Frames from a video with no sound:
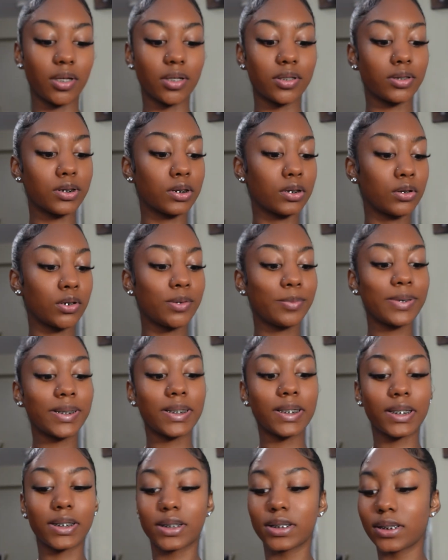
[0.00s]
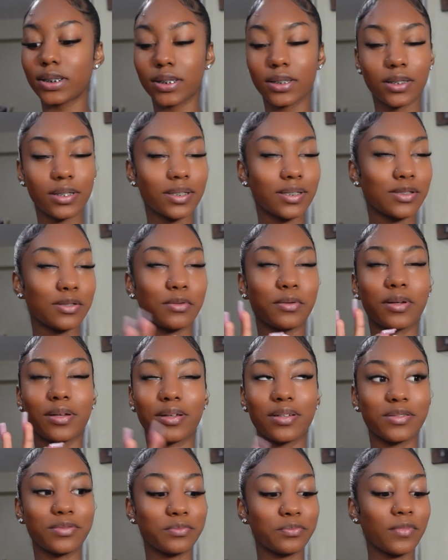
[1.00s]
It's a little bit dusty. It's
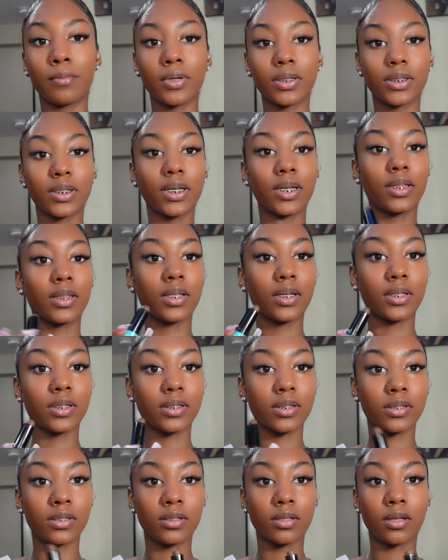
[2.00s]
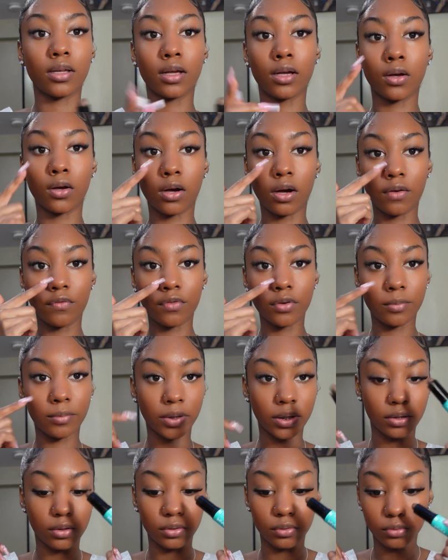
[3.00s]
okay. I'm gonna take this and carve out
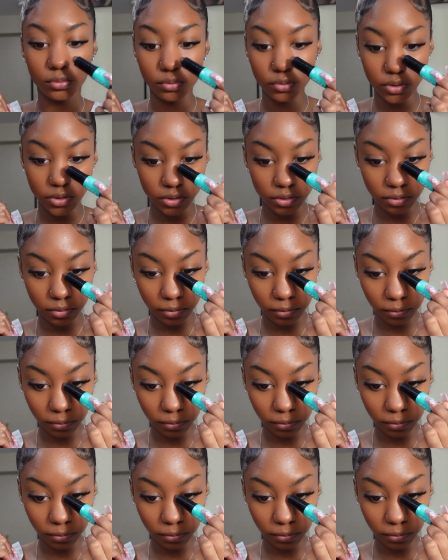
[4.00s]
my nose.